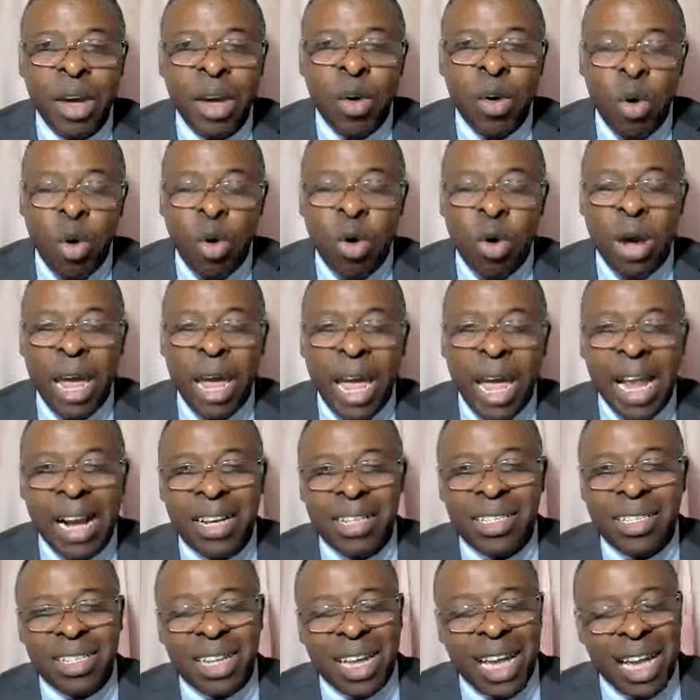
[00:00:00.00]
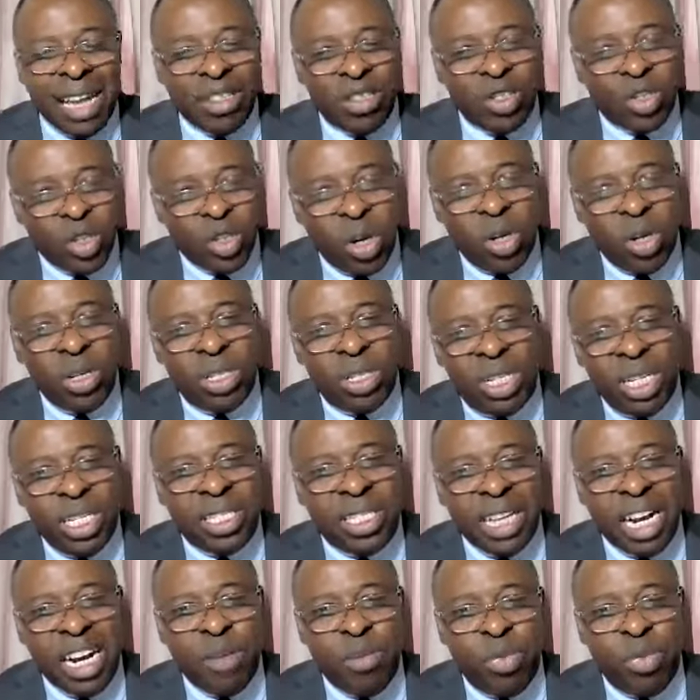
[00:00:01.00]
Who else can turn
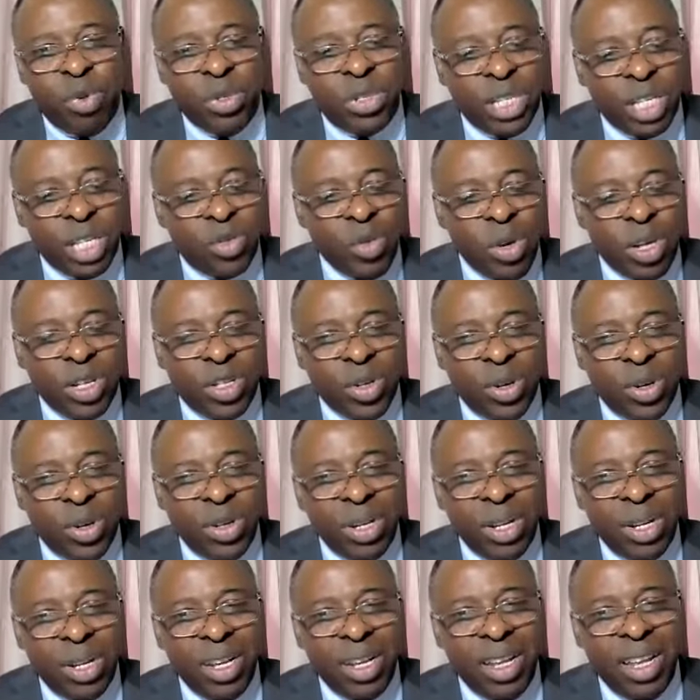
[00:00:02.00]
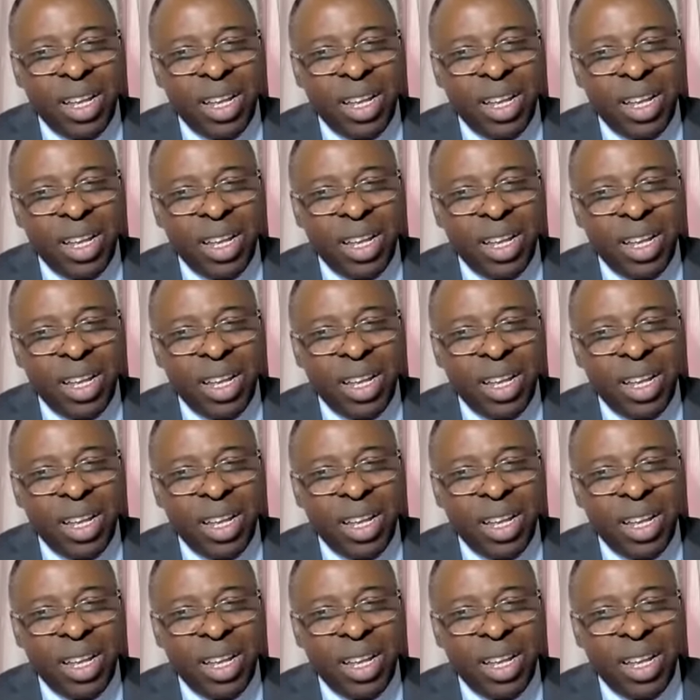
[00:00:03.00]
this terrible situation